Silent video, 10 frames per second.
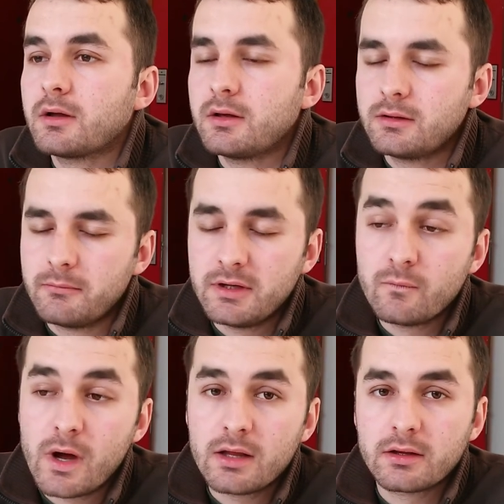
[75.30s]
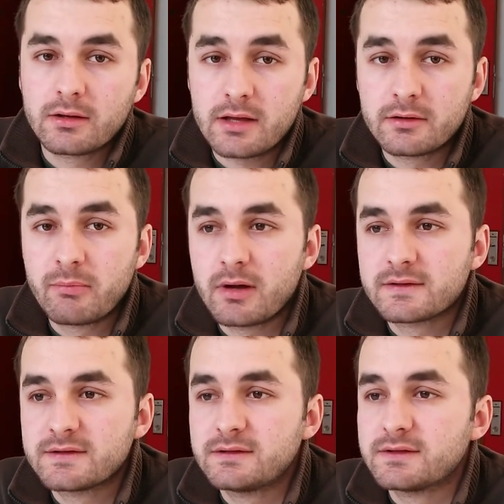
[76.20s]
In the meanwhile, in other
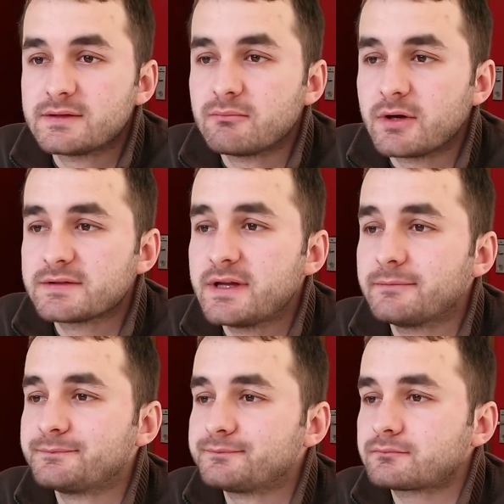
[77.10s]
cities in Bosnia,